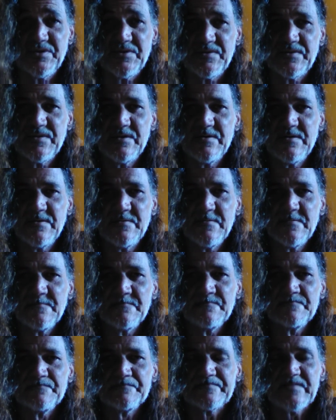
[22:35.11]
I love
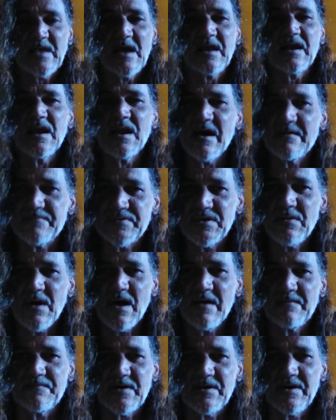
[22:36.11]
you all very much.
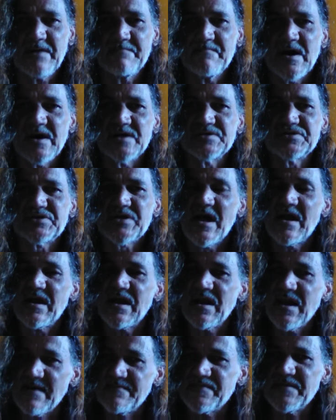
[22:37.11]
I love the people I've
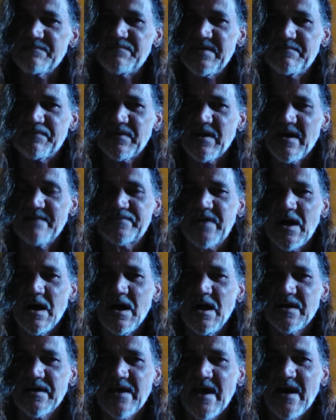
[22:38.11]
called out, but what
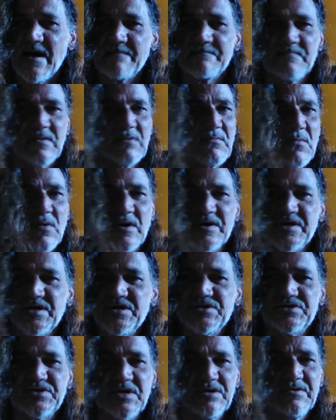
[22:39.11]
are you doing?
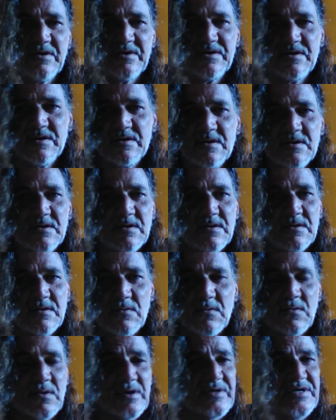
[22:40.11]
What are you
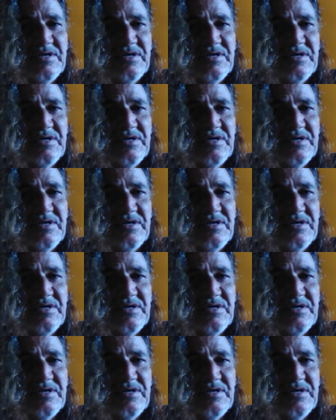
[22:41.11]
doing?